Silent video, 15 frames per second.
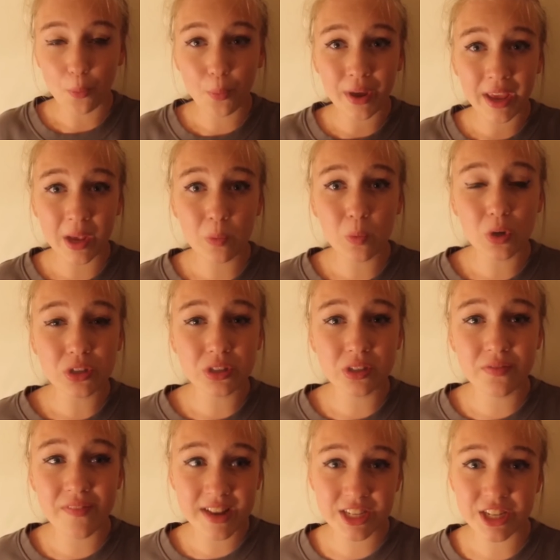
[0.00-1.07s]
We want
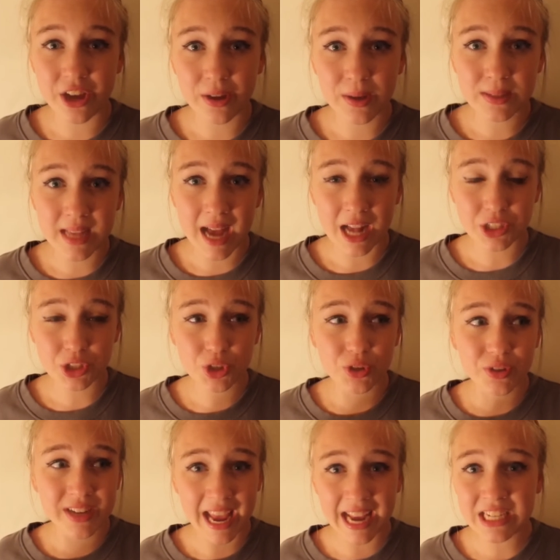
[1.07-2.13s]
videos as
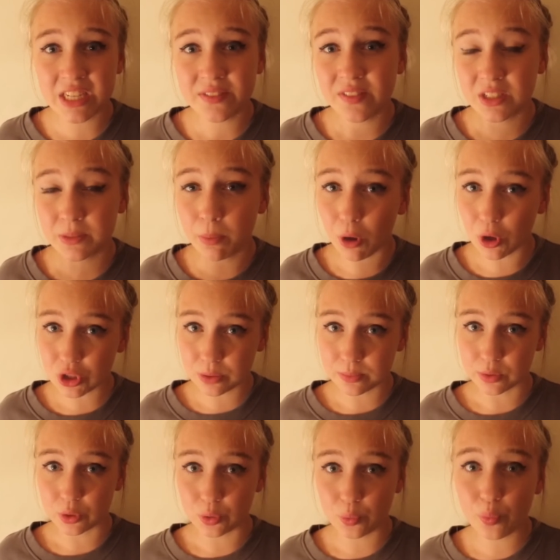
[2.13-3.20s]
creative as
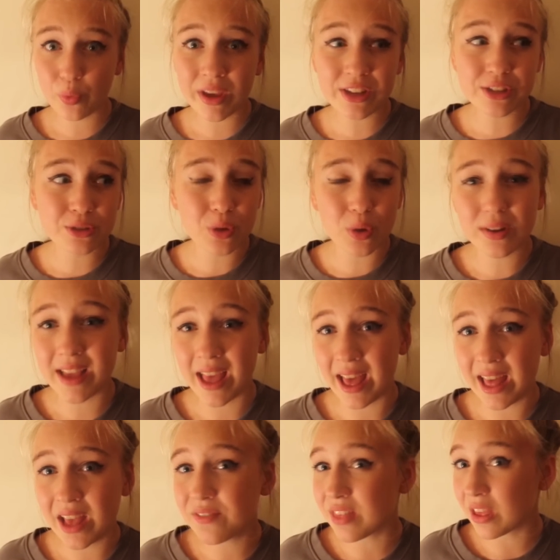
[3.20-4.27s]
possible. We do not
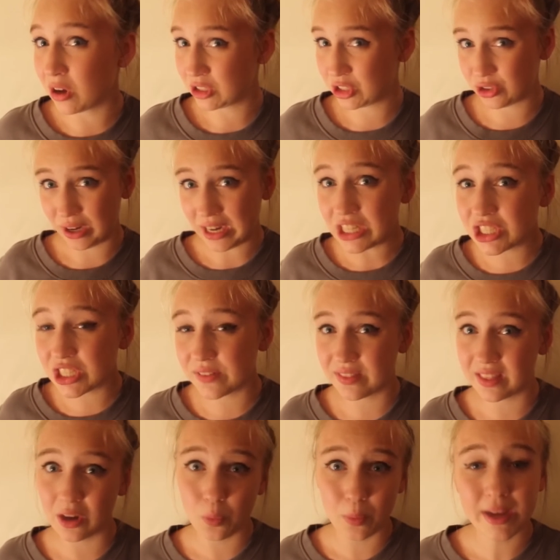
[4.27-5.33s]
care if they are strange,
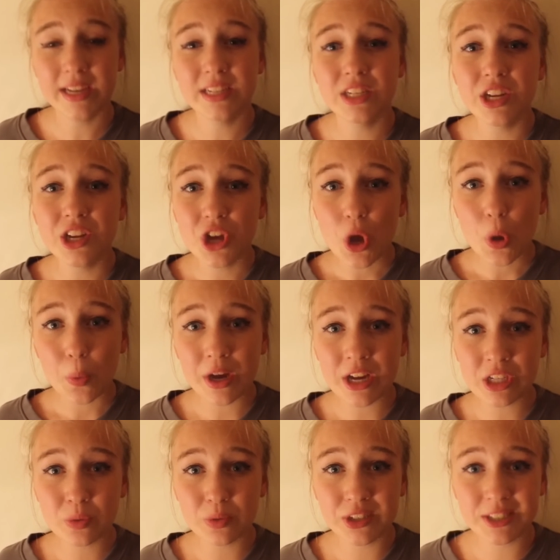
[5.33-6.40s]
if they are weird. We
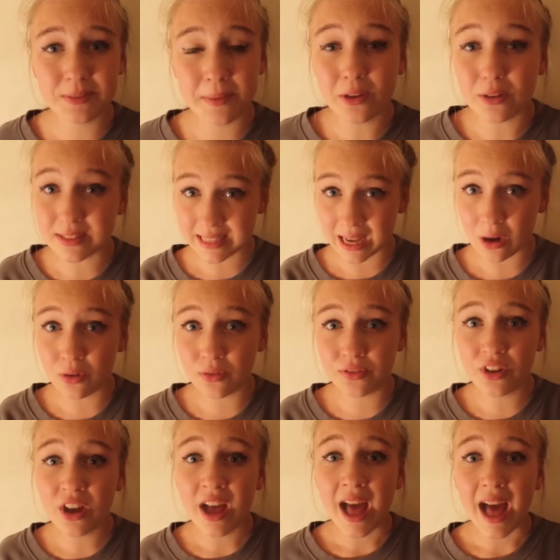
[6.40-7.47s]
just want you to be
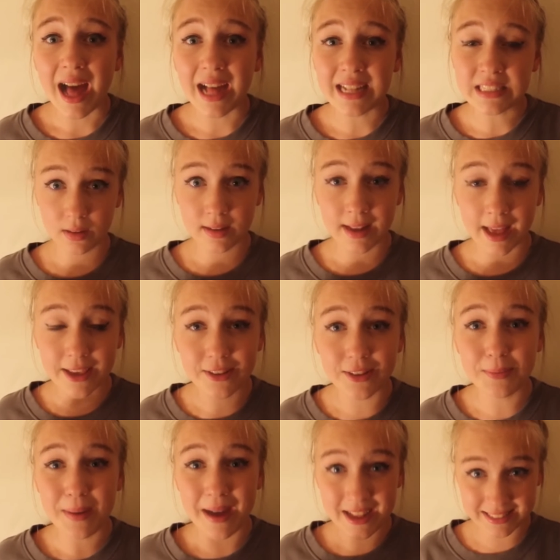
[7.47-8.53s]
yourself and let
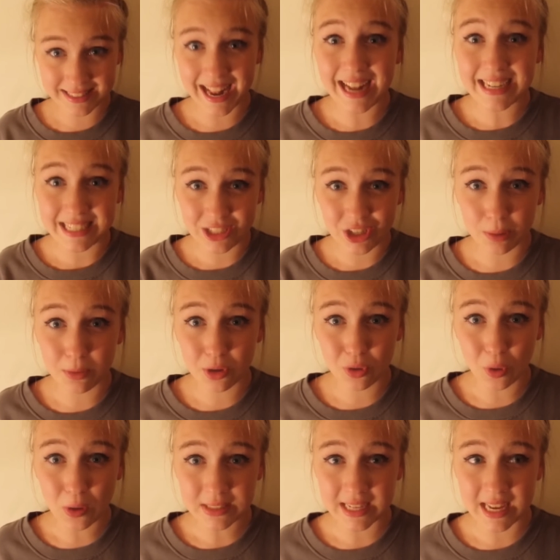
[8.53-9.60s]
your personality come
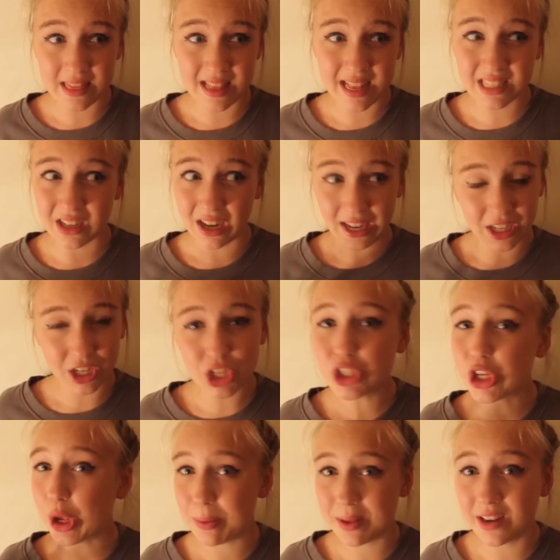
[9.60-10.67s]
across in this
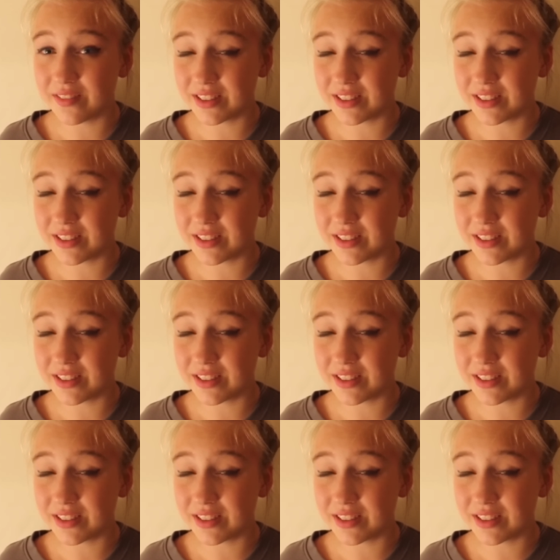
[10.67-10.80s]
2-minute